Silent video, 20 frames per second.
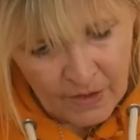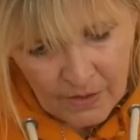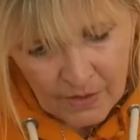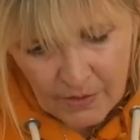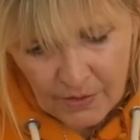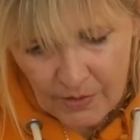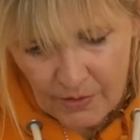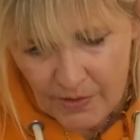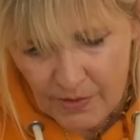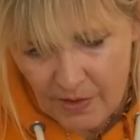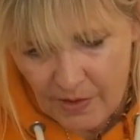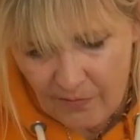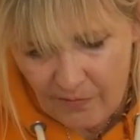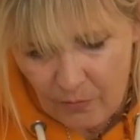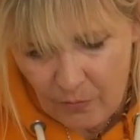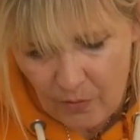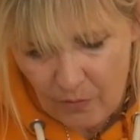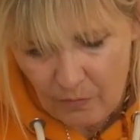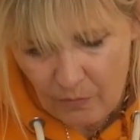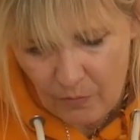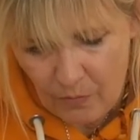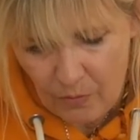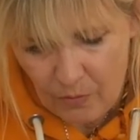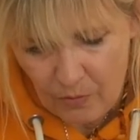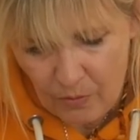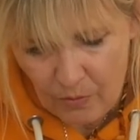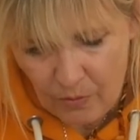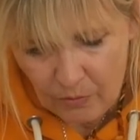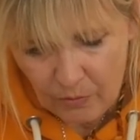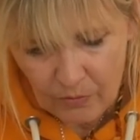just have one
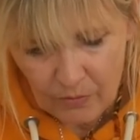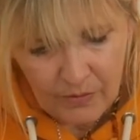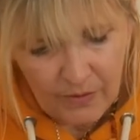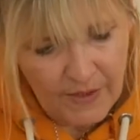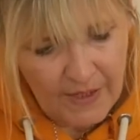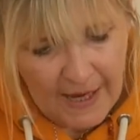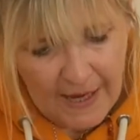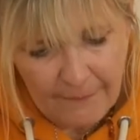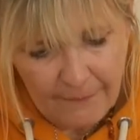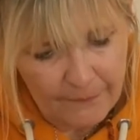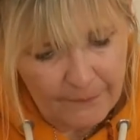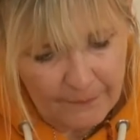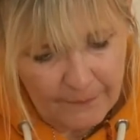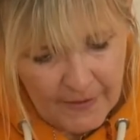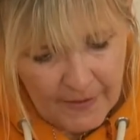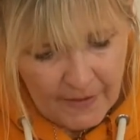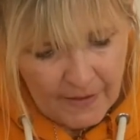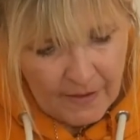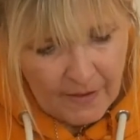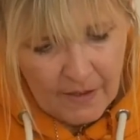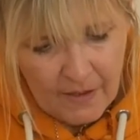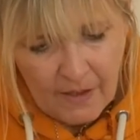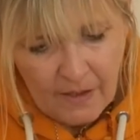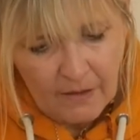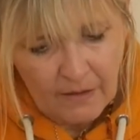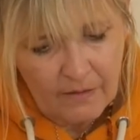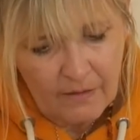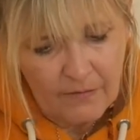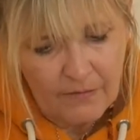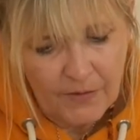more. Yeah.
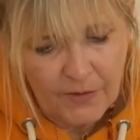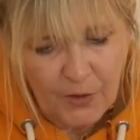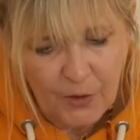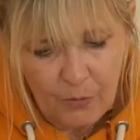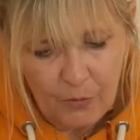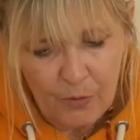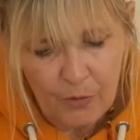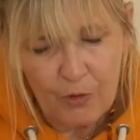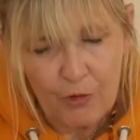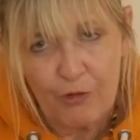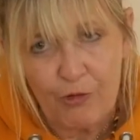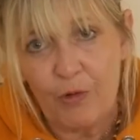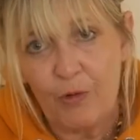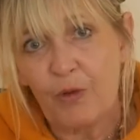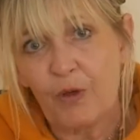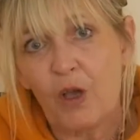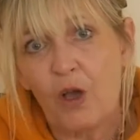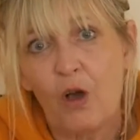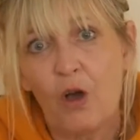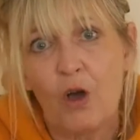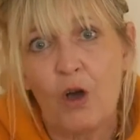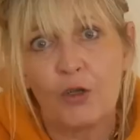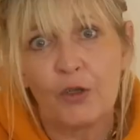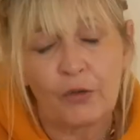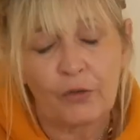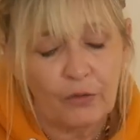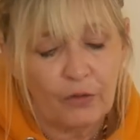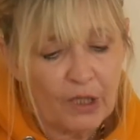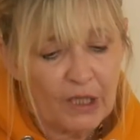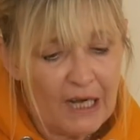Double truth card,
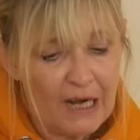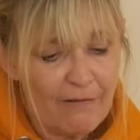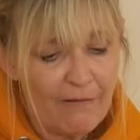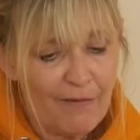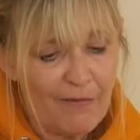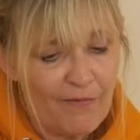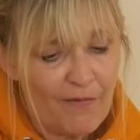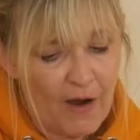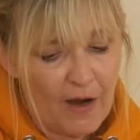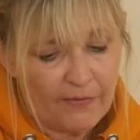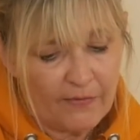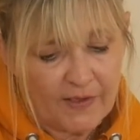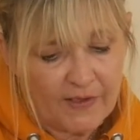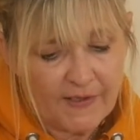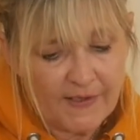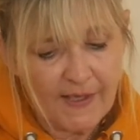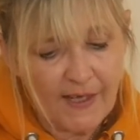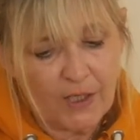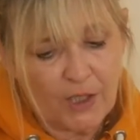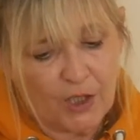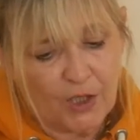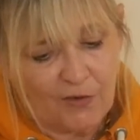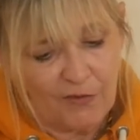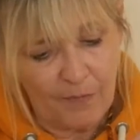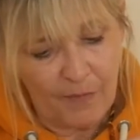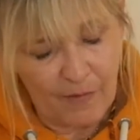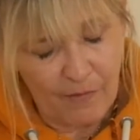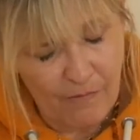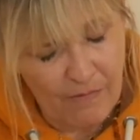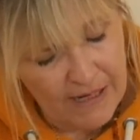clarifying this section of
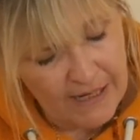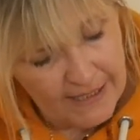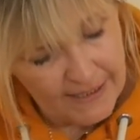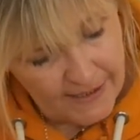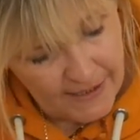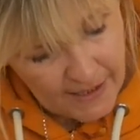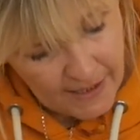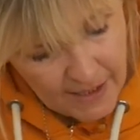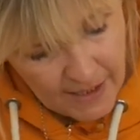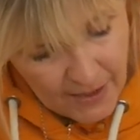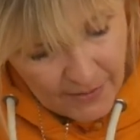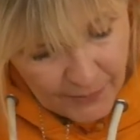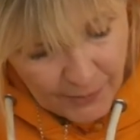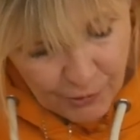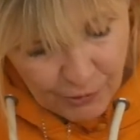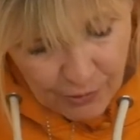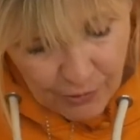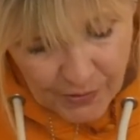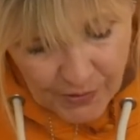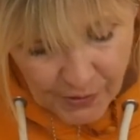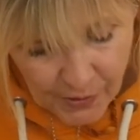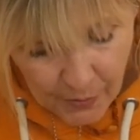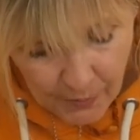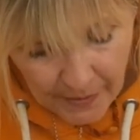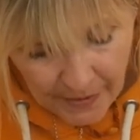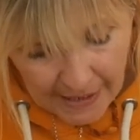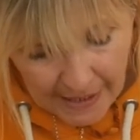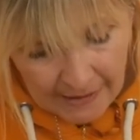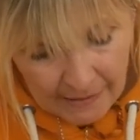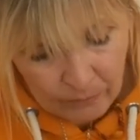my read. The truth's
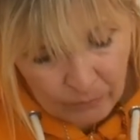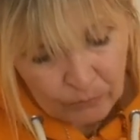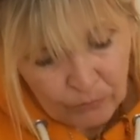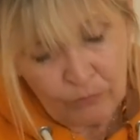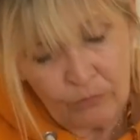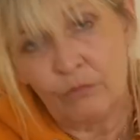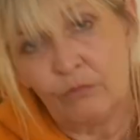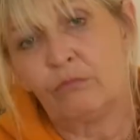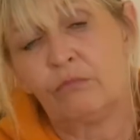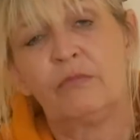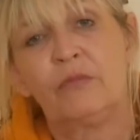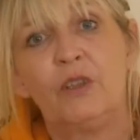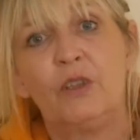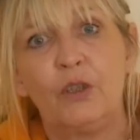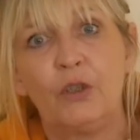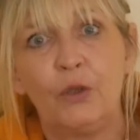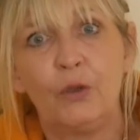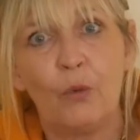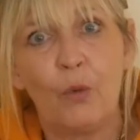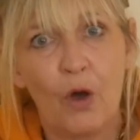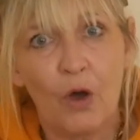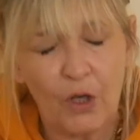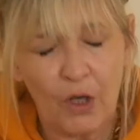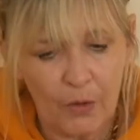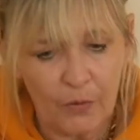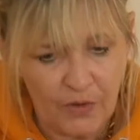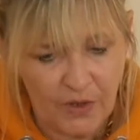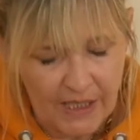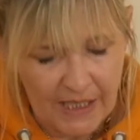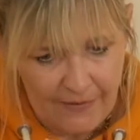coming out. You are
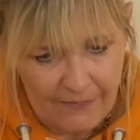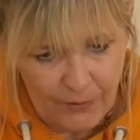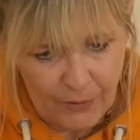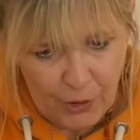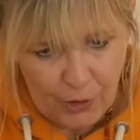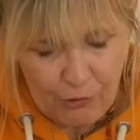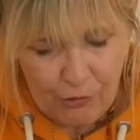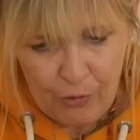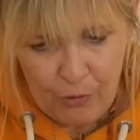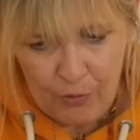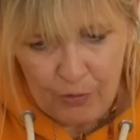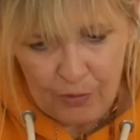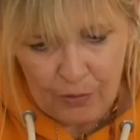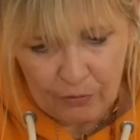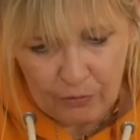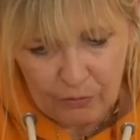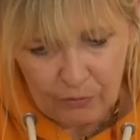going to get the truth